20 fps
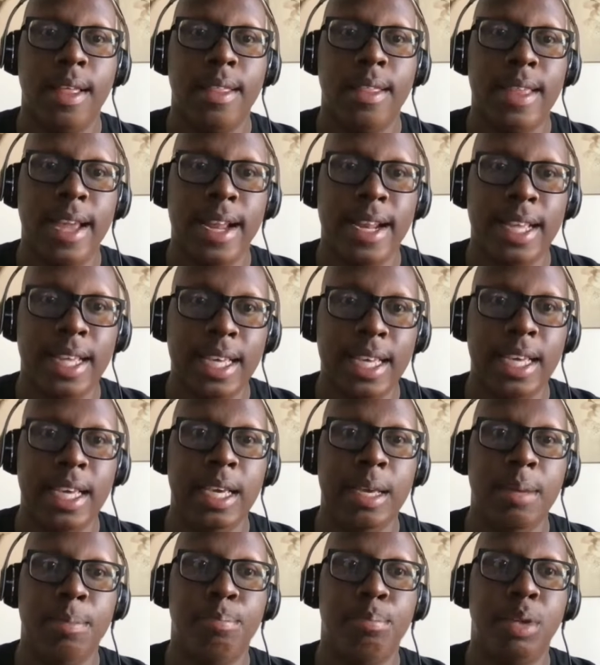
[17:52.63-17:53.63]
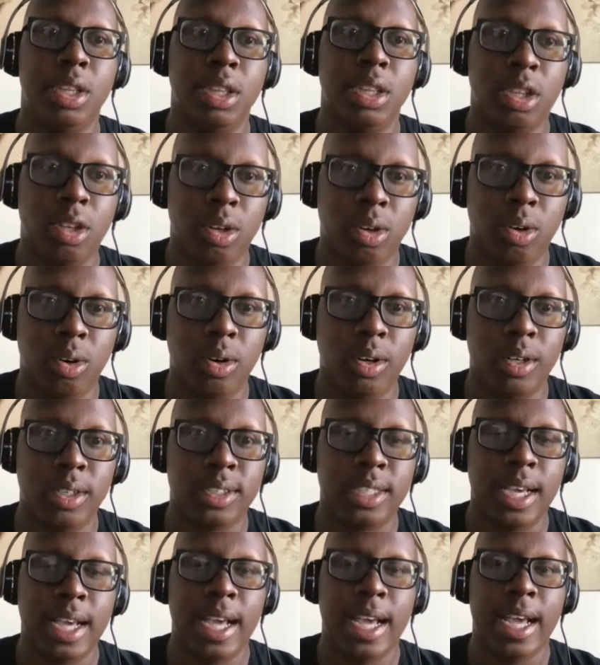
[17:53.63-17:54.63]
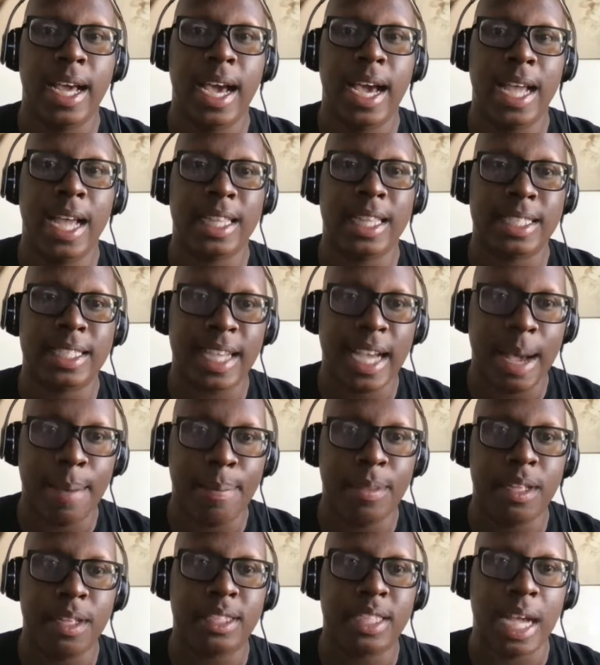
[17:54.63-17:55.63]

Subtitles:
that he belongs at the top of